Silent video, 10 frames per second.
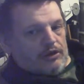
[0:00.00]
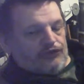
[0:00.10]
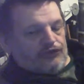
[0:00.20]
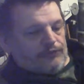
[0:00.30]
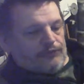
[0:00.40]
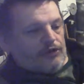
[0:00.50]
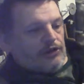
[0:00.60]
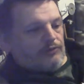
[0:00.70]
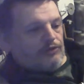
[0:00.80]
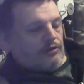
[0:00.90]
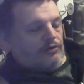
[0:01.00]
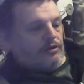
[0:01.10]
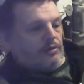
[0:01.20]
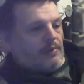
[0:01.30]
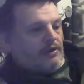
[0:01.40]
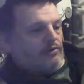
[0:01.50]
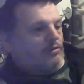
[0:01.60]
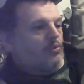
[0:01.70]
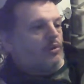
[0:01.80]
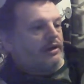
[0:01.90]
sometimes, you know, they depend
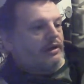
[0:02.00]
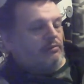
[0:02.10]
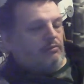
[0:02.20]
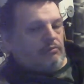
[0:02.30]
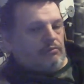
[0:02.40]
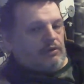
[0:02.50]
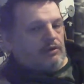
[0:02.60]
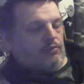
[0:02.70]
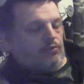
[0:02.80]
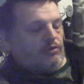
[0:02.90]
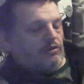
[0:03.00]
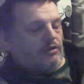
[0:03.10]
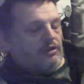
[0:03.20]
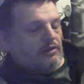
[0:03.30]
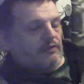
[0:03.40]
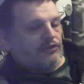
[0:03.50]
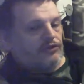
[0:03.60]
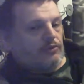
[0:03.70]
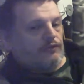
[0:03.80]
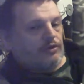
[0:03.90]
on the weight and the deer
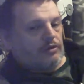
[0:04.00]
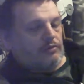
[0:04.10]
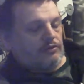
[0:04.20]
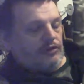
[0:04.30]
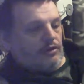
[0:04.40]
itself, you know,